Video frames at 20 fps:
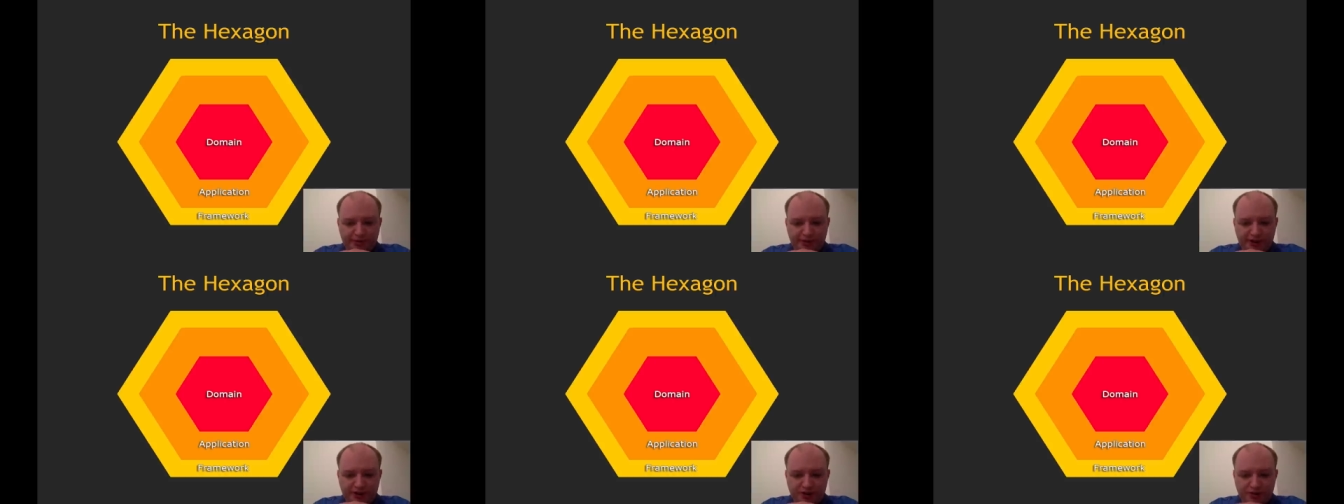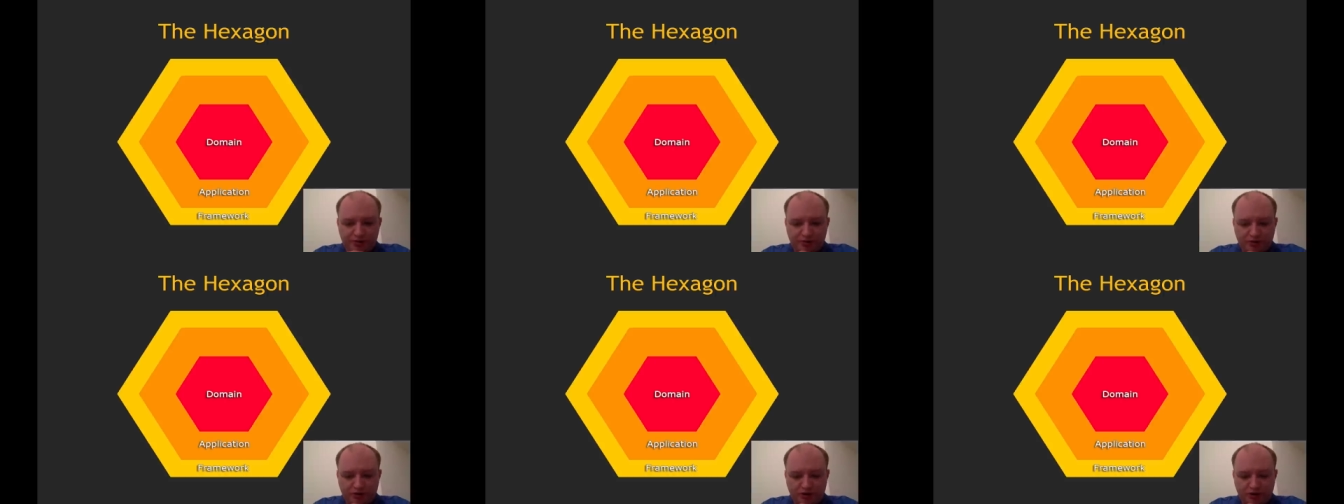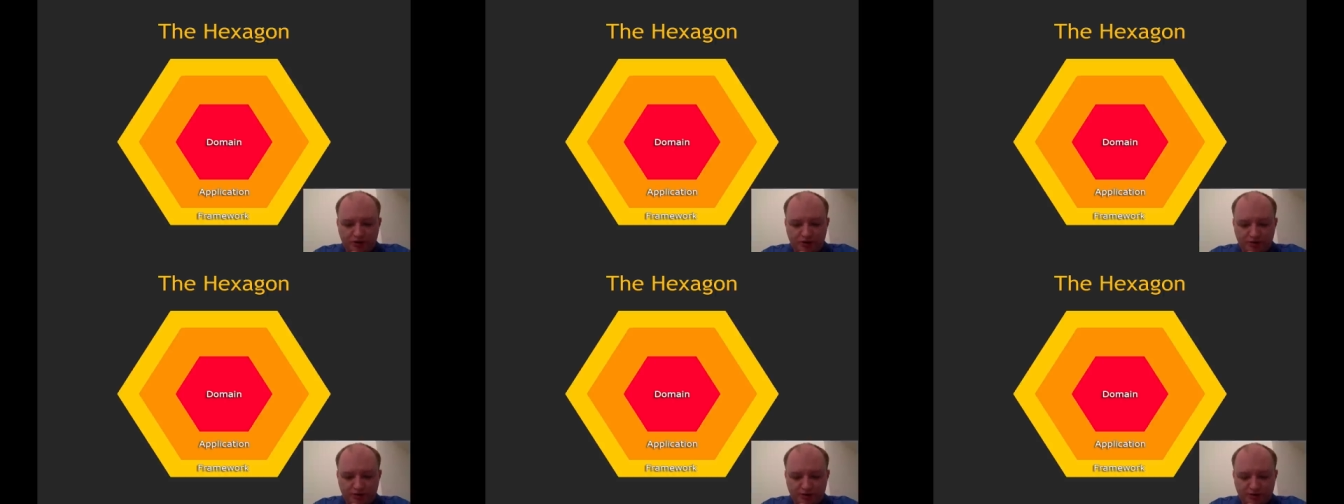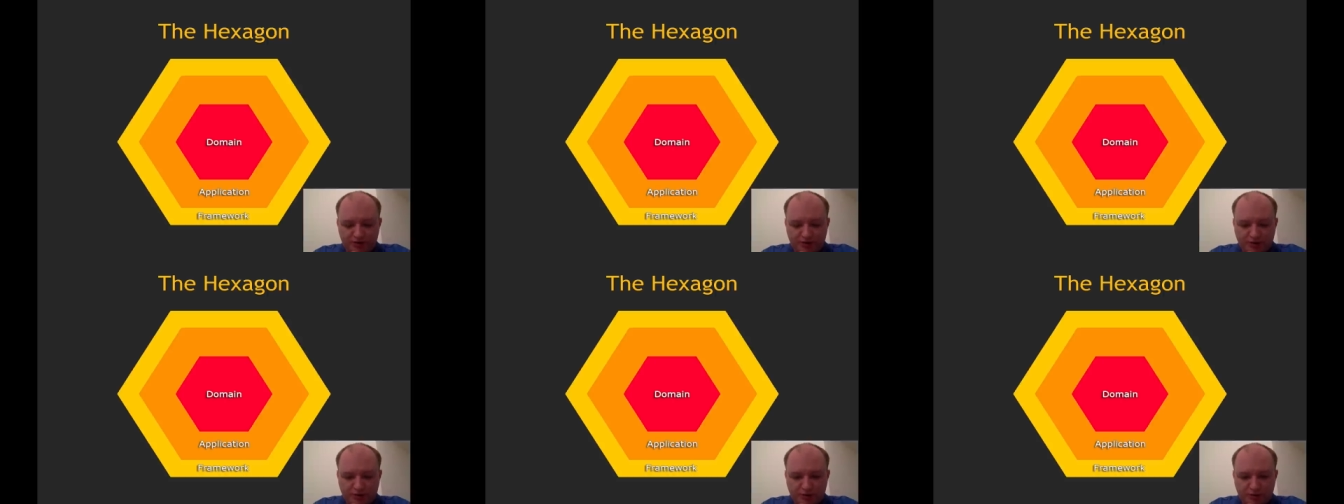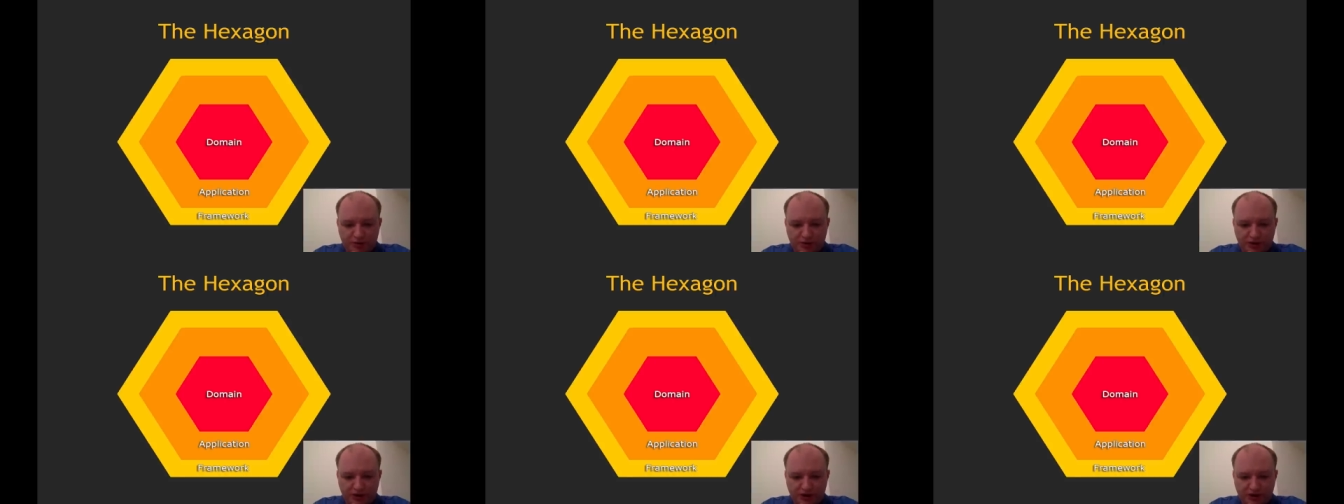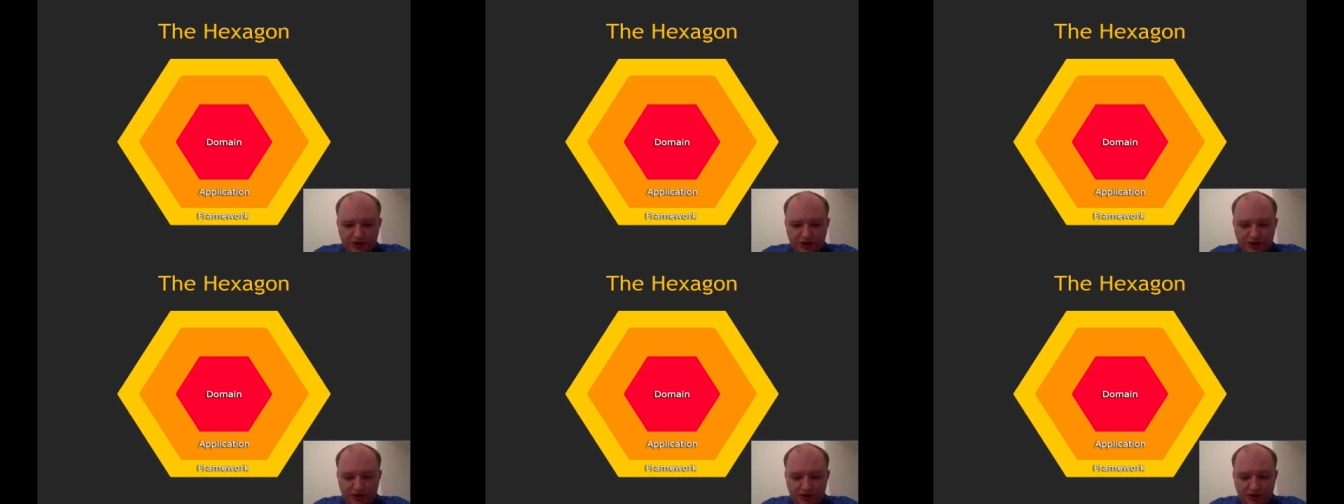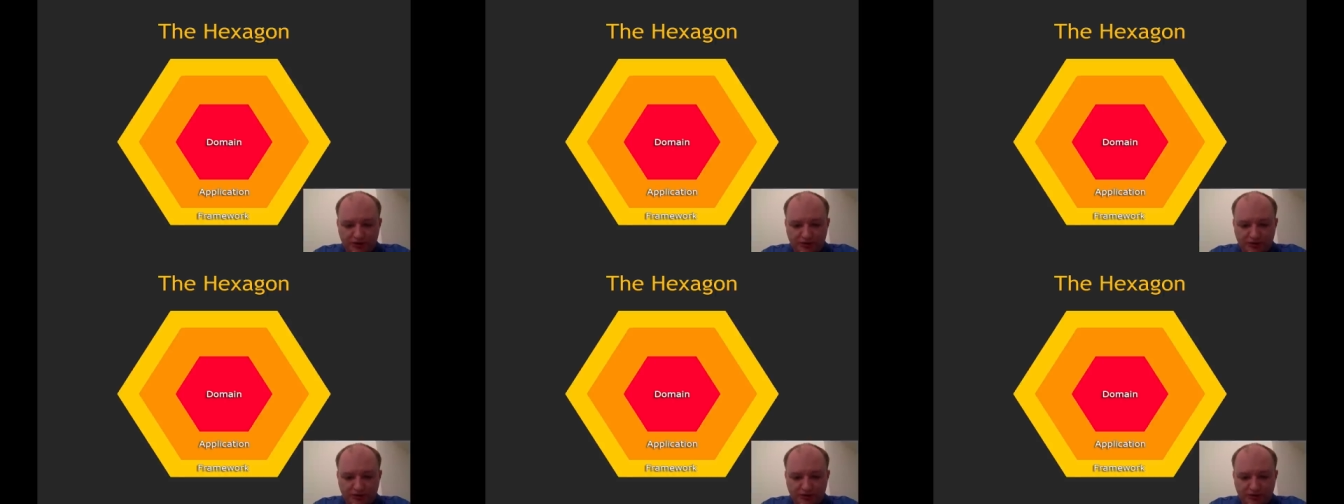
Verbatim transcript: but I do know about Spring.